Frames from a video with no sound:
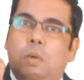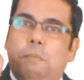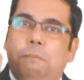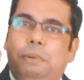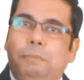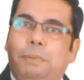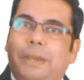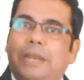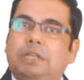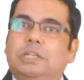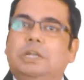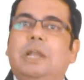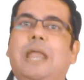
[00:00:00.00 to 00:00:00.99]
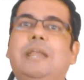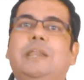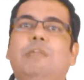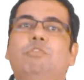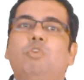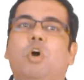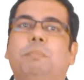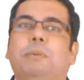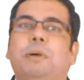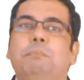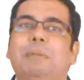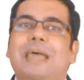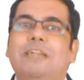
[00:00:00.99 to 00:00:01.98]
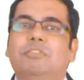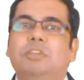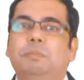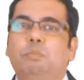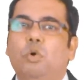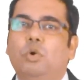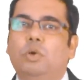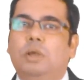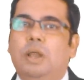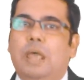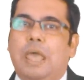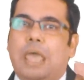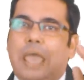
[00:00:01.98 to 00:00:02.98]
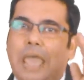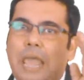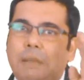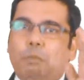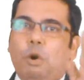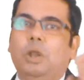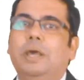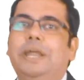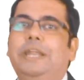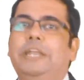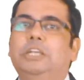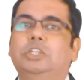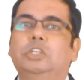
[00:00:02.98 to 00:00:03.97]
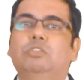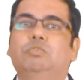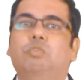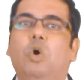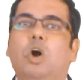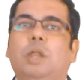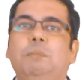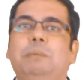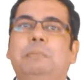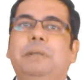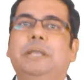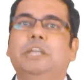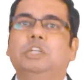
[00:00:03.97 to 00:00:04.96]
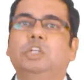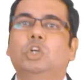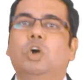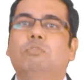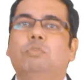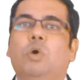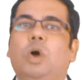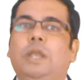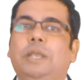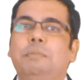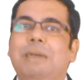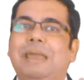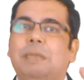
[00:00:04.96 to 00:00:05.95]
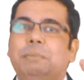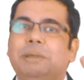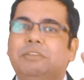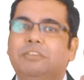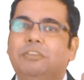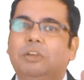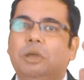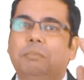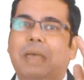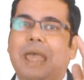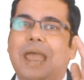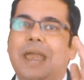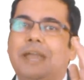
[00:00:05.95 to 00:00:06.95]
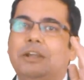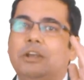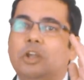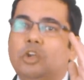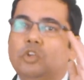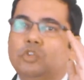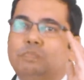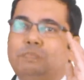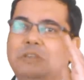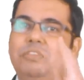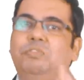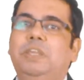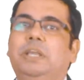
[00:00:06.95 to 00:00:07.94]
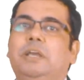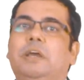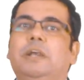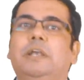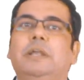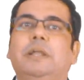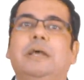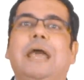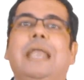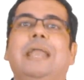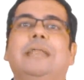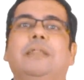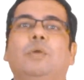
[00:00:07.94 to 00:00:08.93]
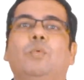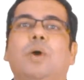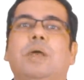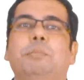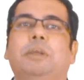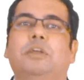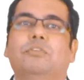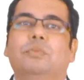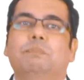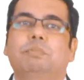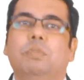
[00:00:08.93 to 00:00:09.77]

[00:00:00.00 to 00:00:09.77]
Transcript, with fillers: preparation and review of compliance report, help organizations for implementation of quality management system and specific current guideline requirements.